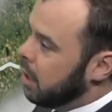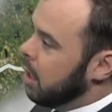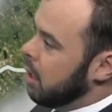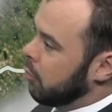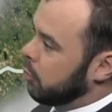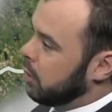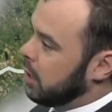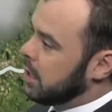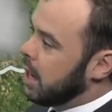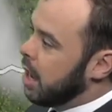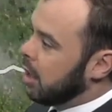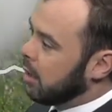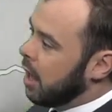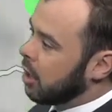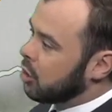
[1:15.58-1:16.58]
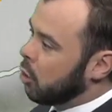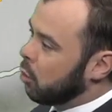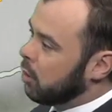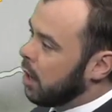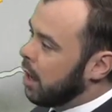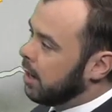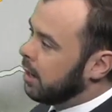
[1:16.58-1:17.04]
really not a lot
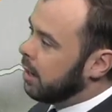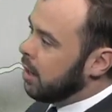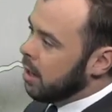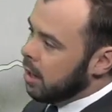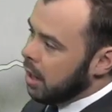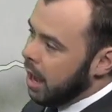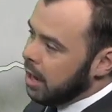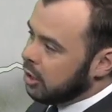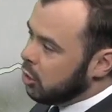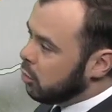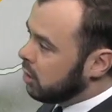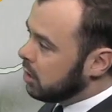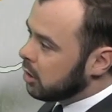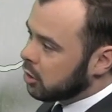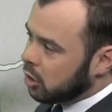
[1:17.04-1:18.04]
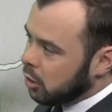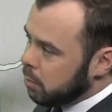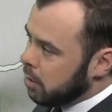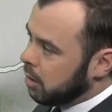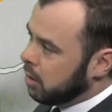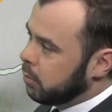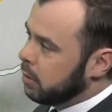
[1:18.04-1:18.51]
going on. I do think there could
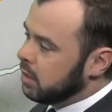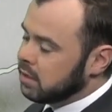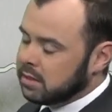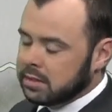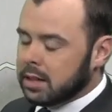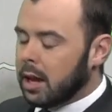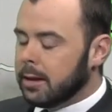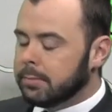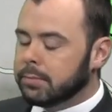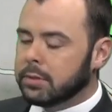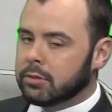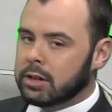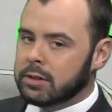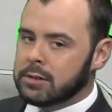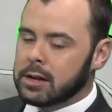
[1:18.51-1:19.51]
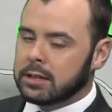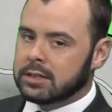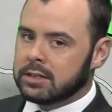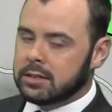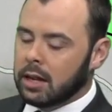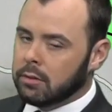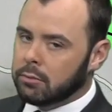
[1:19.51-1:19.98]
be a little bit of sun right around
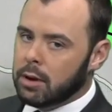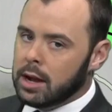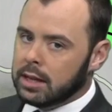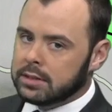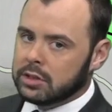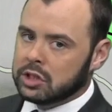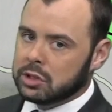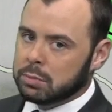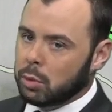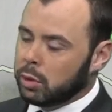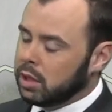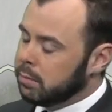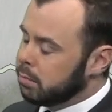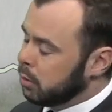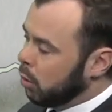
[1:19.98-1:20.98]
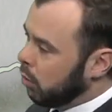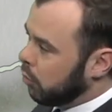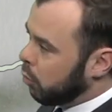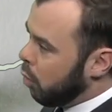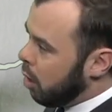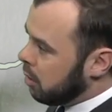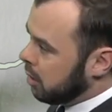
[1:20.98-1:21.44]
sunrise this morning, but
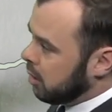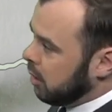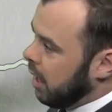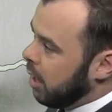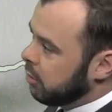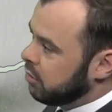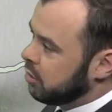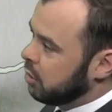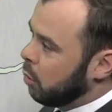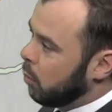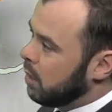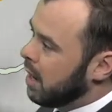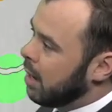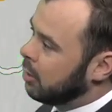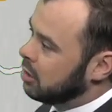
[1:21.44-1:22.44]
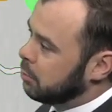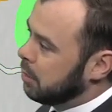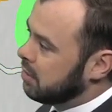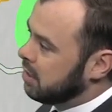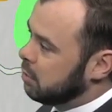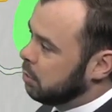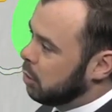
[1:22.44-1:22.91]
overall the clouds are going to win out,
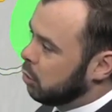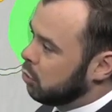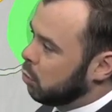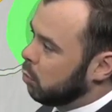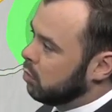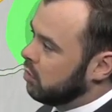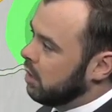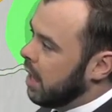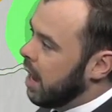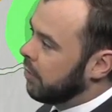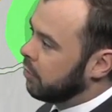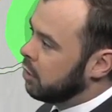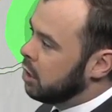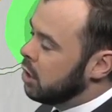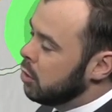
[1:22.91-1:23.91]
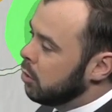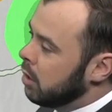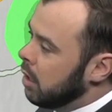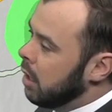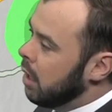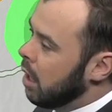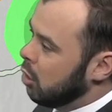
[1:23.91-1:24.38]
especially as we go towards the afternoon.
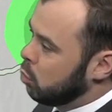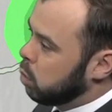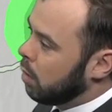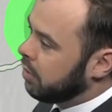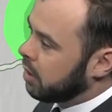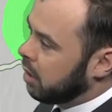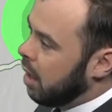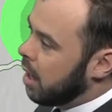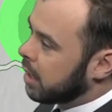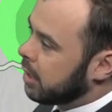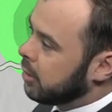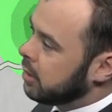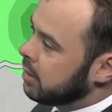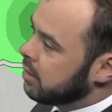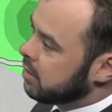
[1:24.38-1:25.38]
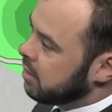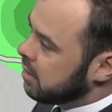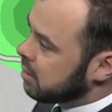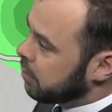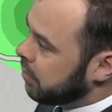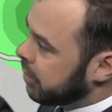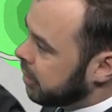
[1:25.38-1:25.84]
12 o'clock here, you can just see
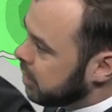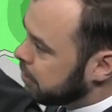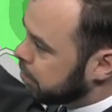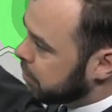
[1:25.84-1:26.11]
some very